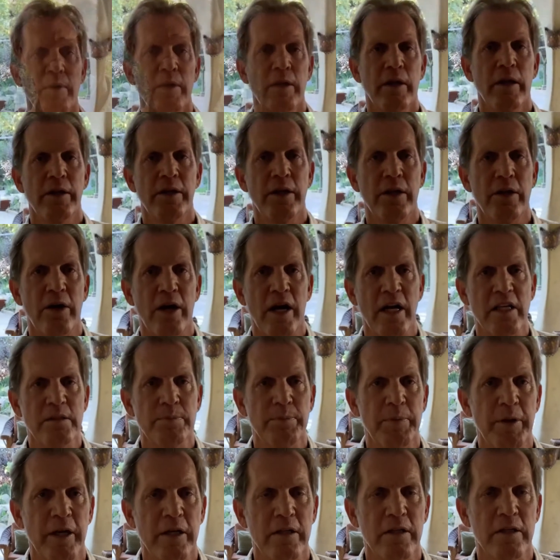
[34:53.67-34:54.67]
Another
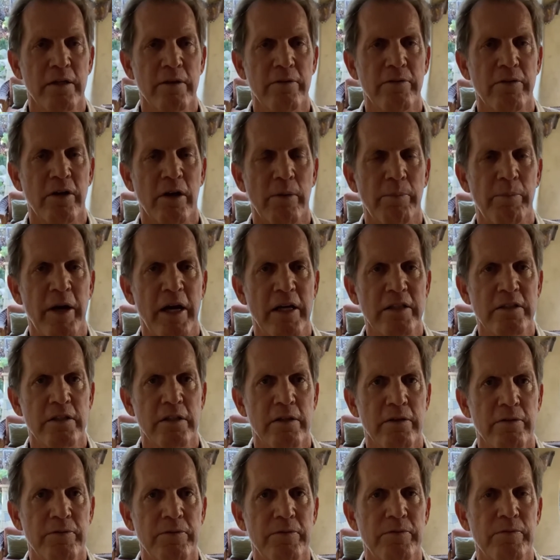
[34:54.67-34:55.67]
aspect of our
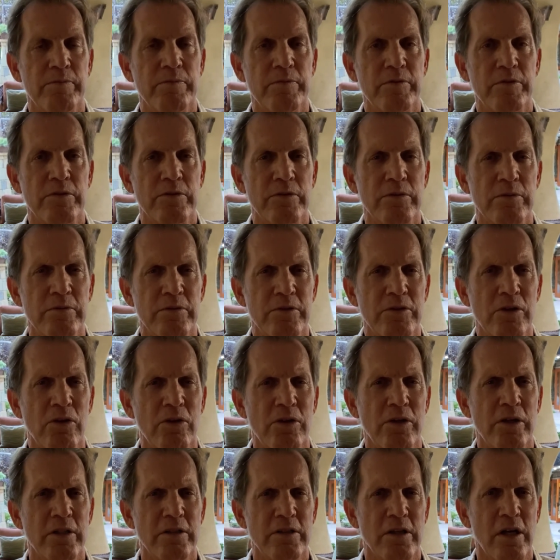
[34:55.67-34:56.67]
passive
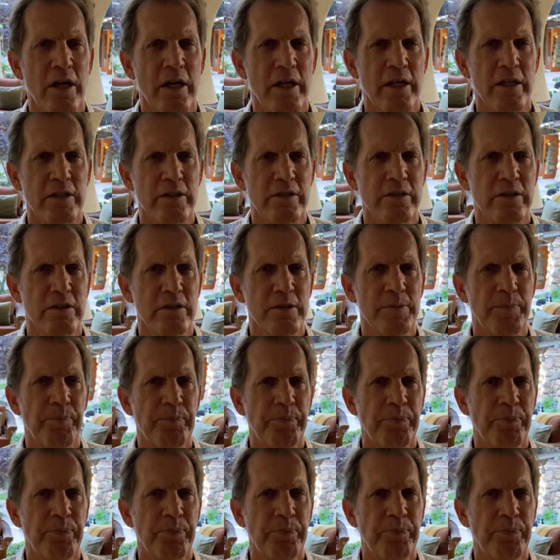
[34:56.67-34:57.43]
solar design is